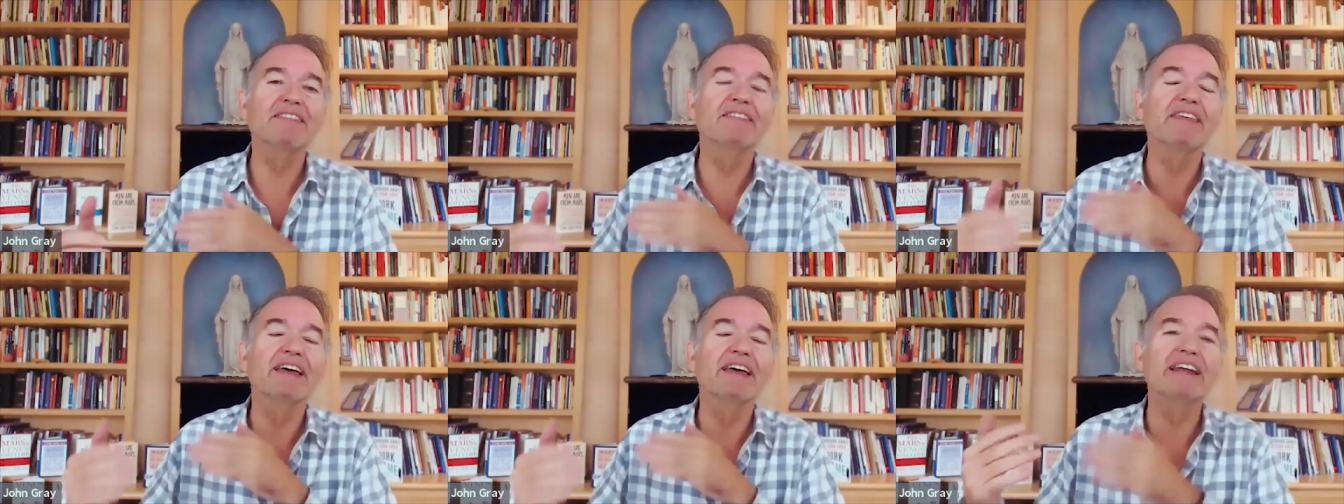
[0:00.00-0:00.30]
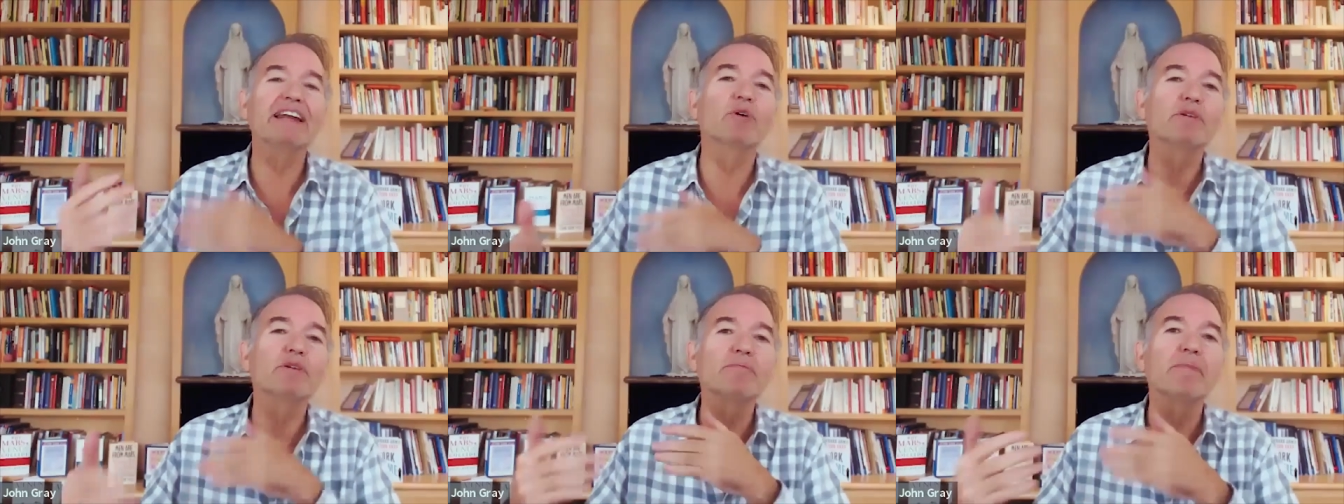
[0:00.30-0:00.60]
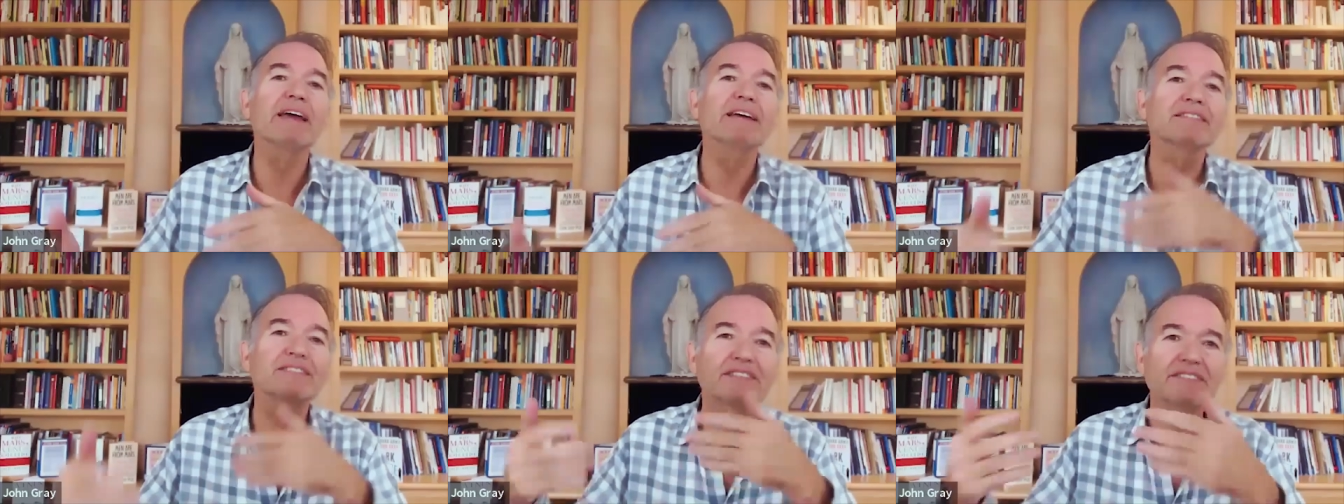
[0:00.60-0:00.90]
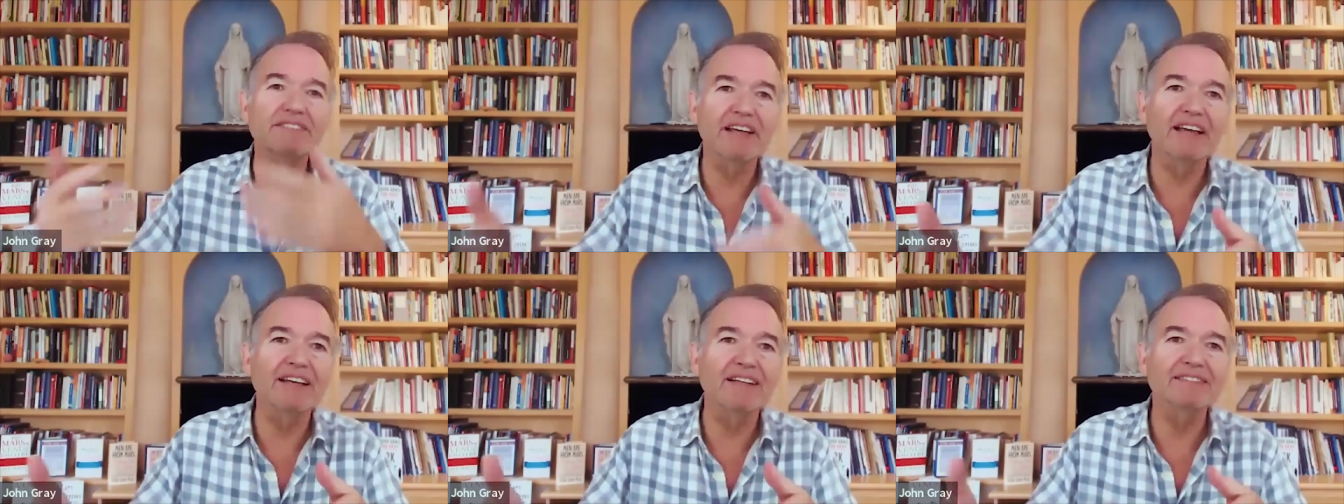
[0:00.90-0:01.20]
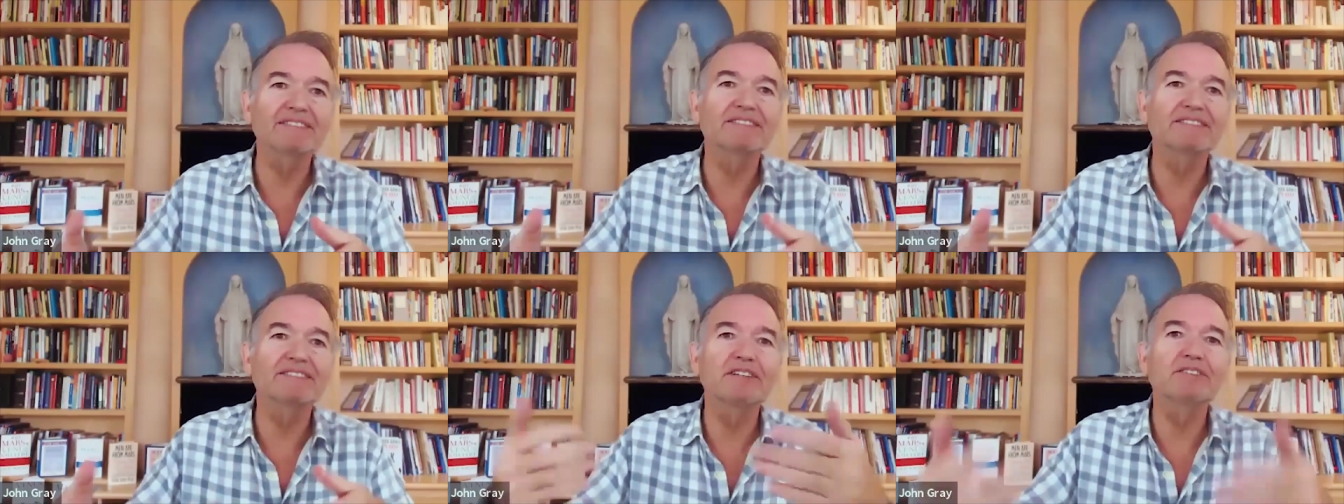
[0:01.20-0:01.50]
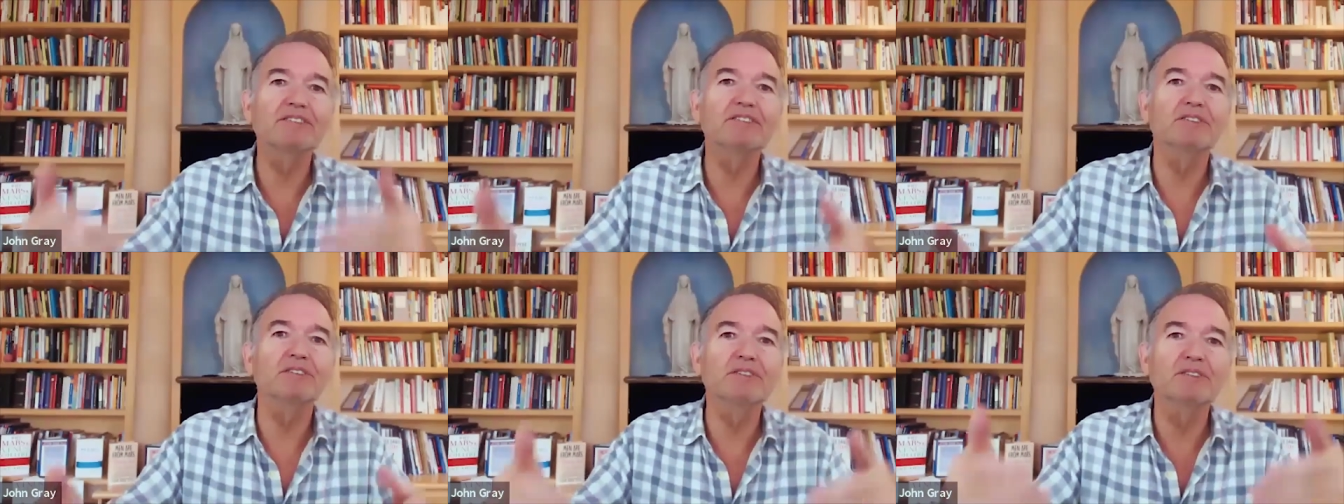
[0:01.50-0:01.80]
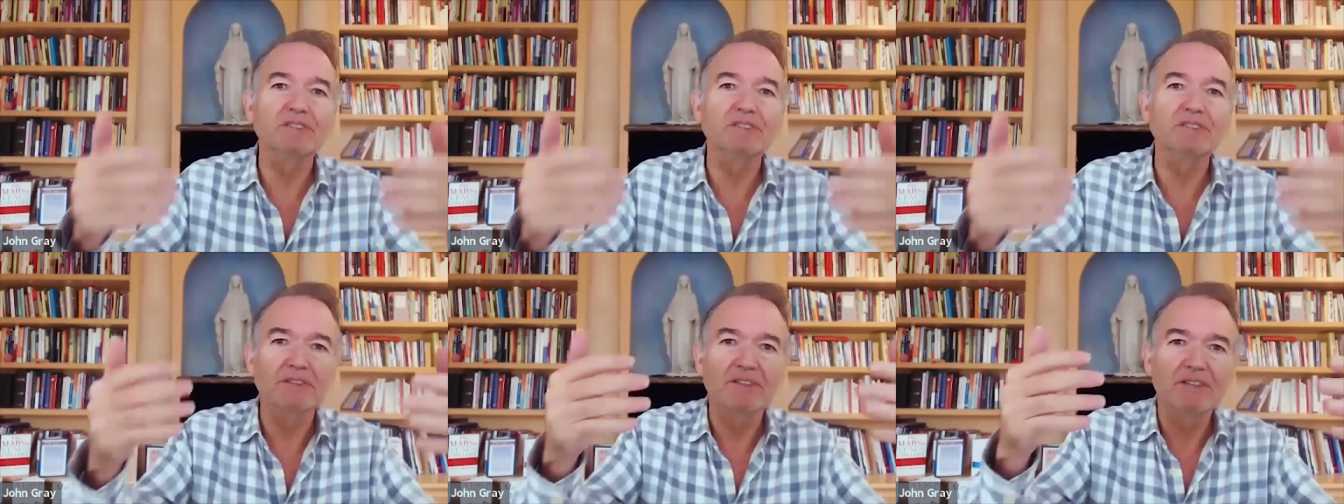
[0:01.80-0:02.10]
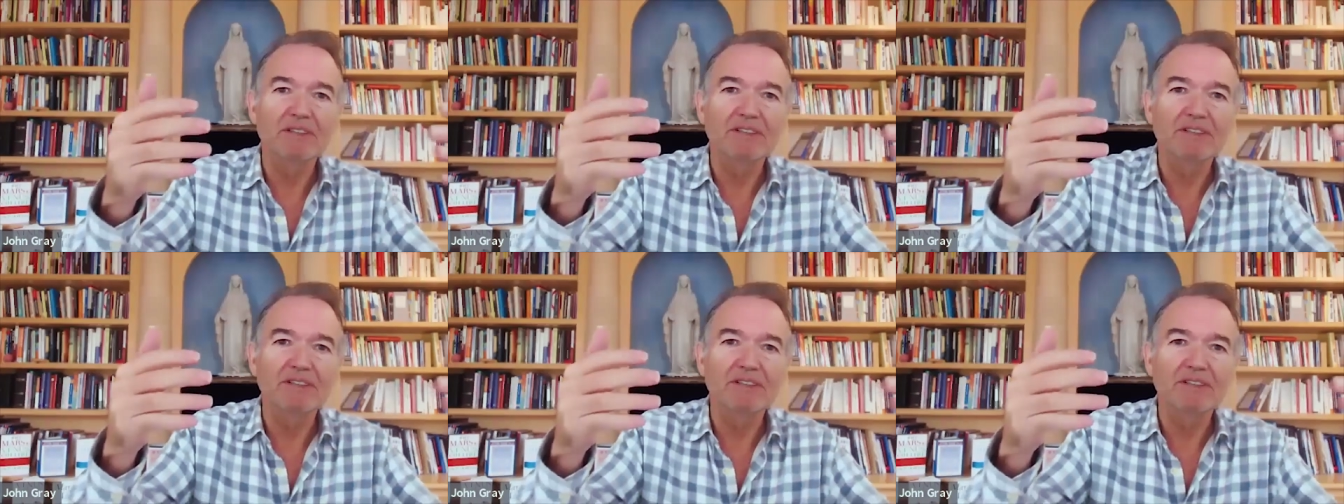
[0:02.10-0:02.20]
then it would make sense to do.